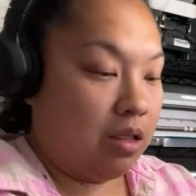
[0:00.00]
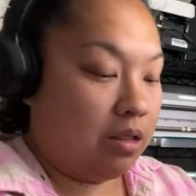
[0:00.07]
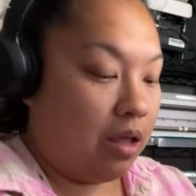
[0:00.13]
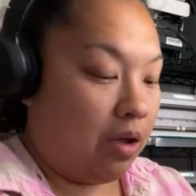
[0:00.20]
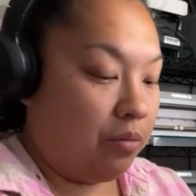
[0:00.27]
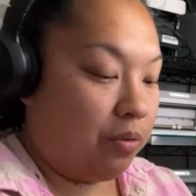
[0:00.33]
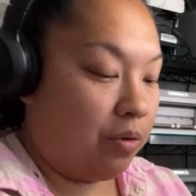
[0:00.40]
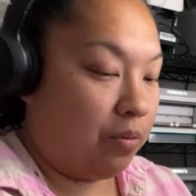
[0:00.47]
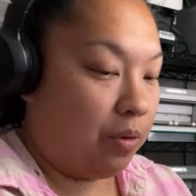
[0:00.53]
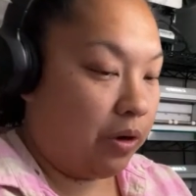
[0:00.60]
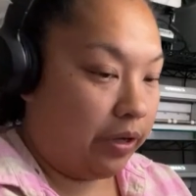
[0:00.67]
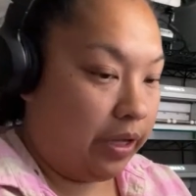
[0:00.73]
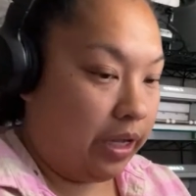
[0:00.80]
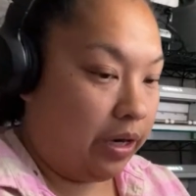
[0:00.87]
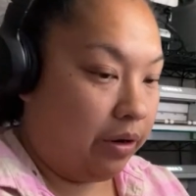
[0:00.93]
that we're
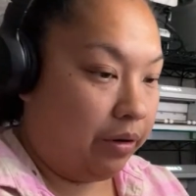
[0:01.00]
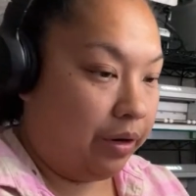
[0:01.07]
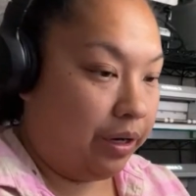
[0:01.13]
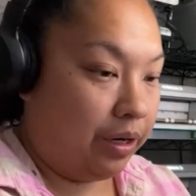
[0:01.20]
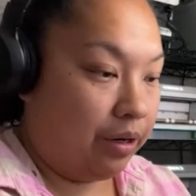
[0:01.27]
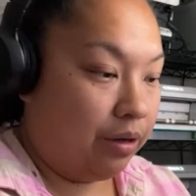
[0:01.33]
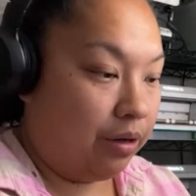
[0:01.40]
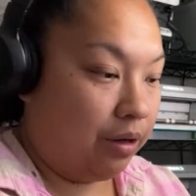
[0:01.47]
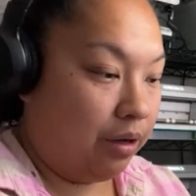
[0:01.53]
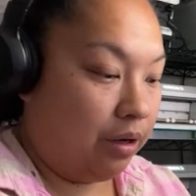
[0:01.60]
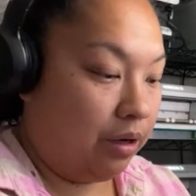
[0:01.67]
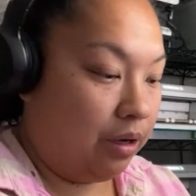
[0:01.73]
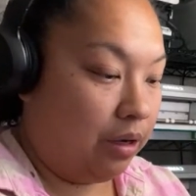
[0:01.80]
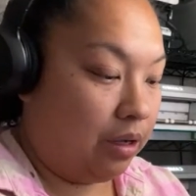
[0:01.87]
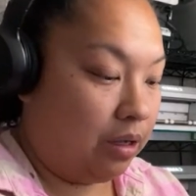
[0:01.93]
working on.
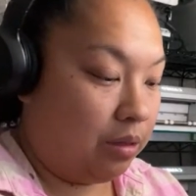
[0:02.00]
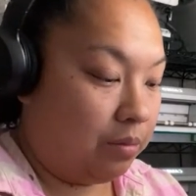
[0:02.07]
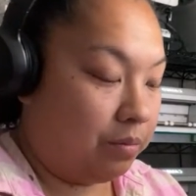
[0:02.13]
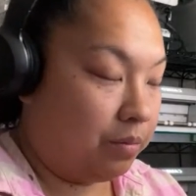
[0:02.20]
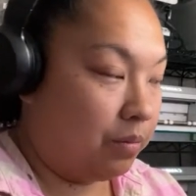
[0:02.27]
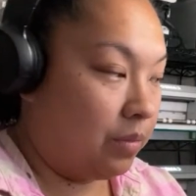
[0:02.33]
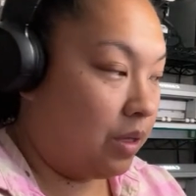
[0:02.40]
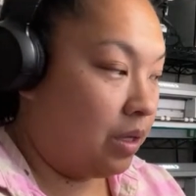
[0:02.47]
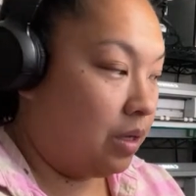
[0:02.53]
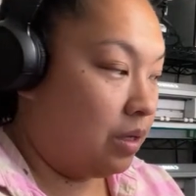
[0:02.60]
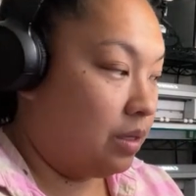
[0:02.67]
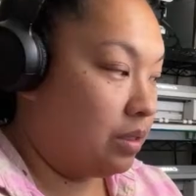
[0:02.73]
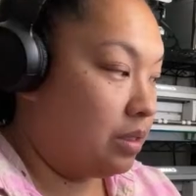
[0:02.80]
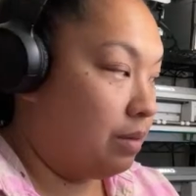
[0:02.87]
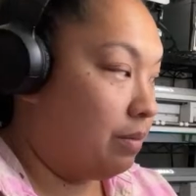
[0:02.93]
Um,
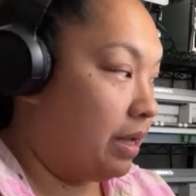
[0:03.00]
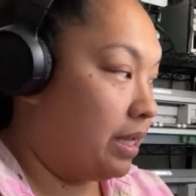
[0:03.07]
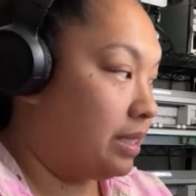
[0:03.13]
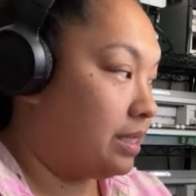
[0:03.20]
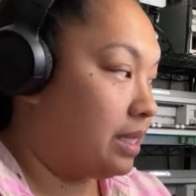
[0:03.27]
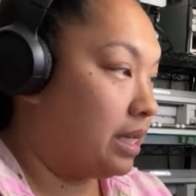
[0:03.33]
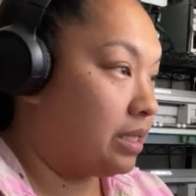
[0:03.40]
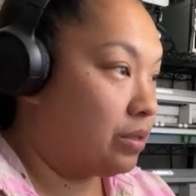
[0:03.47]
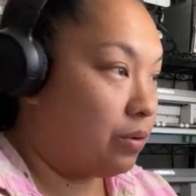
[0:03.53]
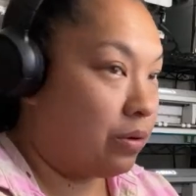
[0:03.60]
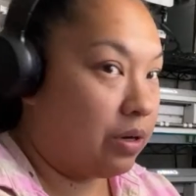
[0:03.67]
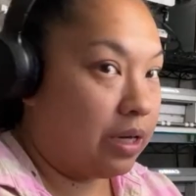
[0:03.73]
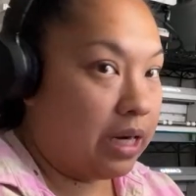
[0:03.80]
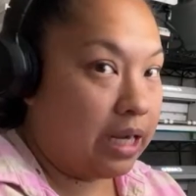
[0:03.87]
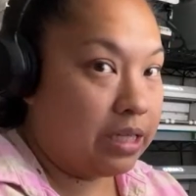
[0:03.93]
some like desk
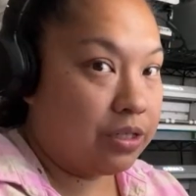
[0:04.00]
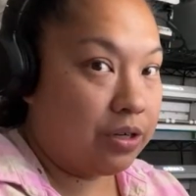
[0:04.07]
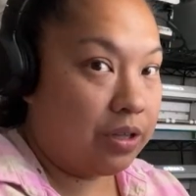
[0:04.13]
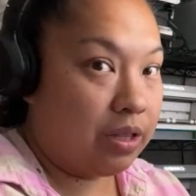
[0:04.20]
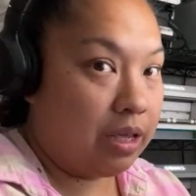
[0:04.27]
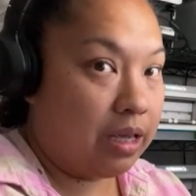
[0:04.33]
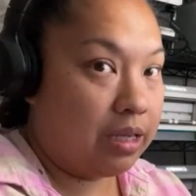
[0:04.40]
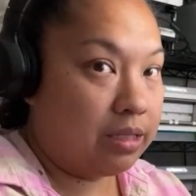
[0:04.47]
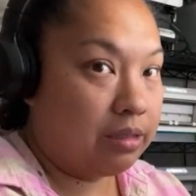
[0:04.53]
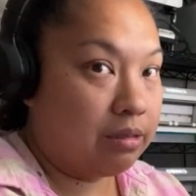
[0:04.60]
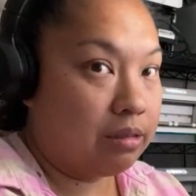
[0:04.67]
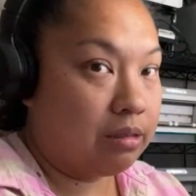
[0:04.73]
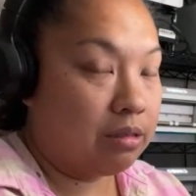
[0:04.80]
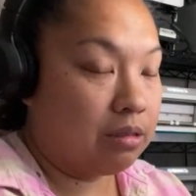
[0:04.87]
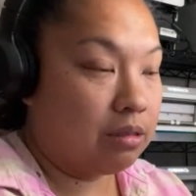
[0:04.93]
organizer
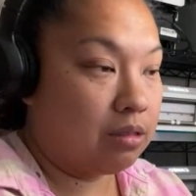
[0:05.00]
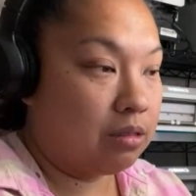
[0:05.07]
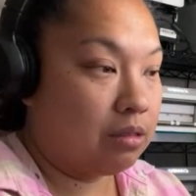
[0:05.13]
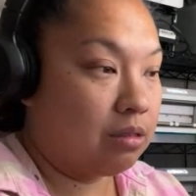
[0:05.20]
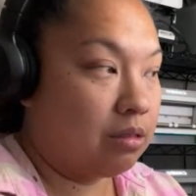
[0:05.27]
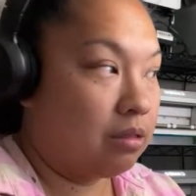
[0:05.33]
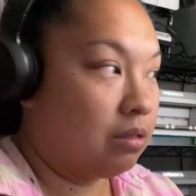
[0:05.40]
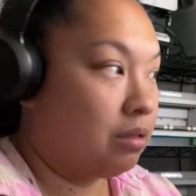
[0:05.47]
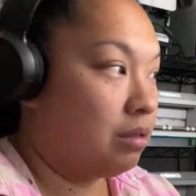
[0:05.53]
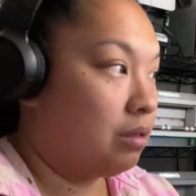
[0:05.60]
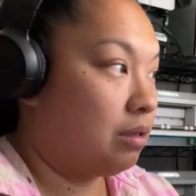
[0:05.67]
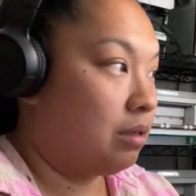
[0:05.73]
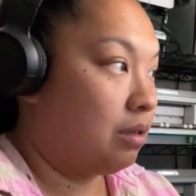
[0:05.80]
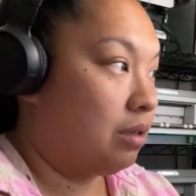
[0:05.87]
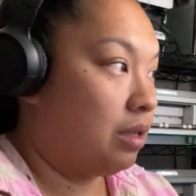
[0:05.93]
things
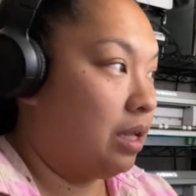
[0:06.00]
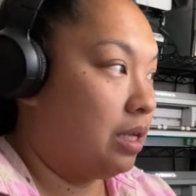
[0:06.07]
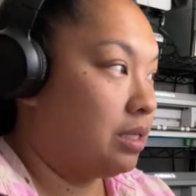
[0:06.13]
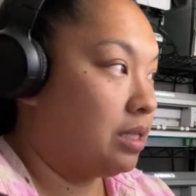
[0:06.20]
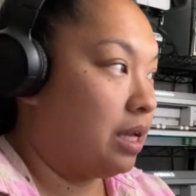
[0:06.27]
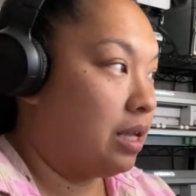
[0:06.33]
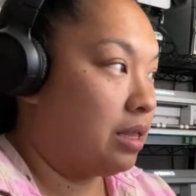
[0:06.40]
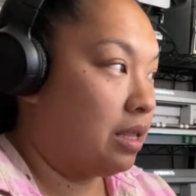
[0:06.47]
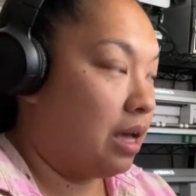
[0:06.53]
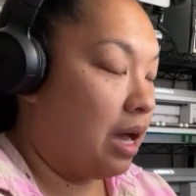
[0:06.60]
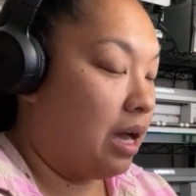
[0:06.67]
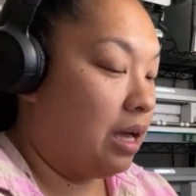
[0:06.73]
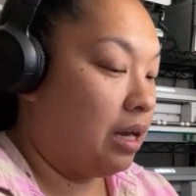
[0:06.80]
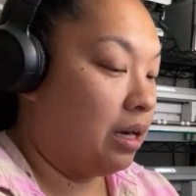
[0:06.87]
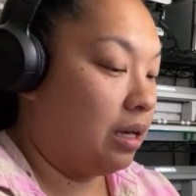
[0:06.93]
like
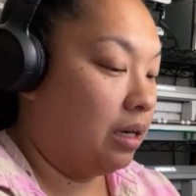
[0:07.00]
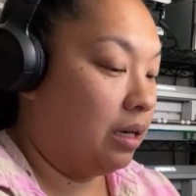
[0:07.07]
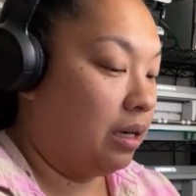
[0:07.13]
that.